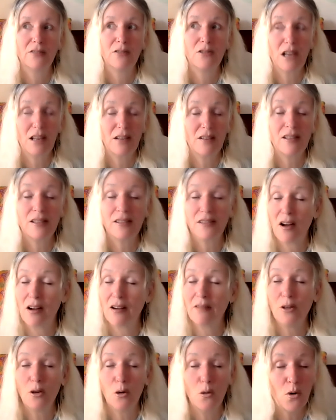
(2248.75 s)
Chances are,
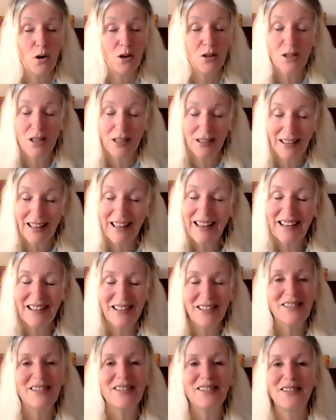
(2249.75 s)
if you're watching
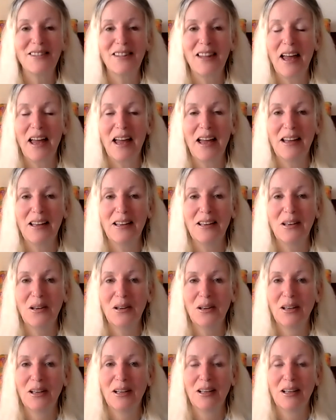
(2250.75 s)
this, then